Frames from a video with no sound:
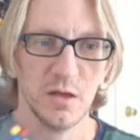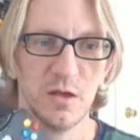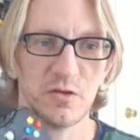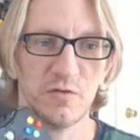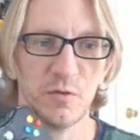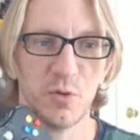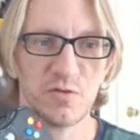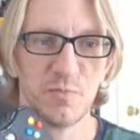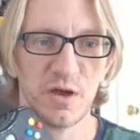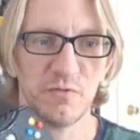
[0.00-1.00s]
So if I push
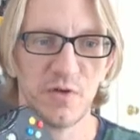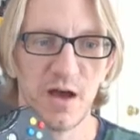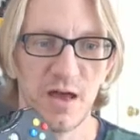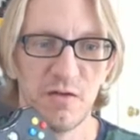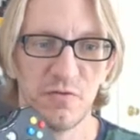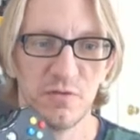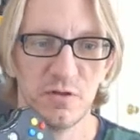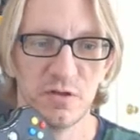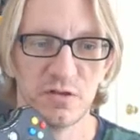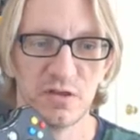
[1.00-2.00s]
button 5,
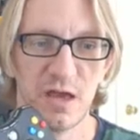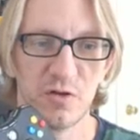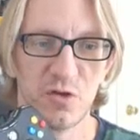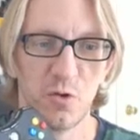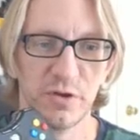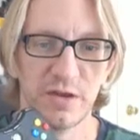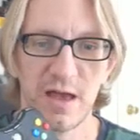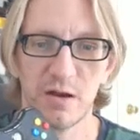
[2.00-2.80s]
you see how it's holding it down?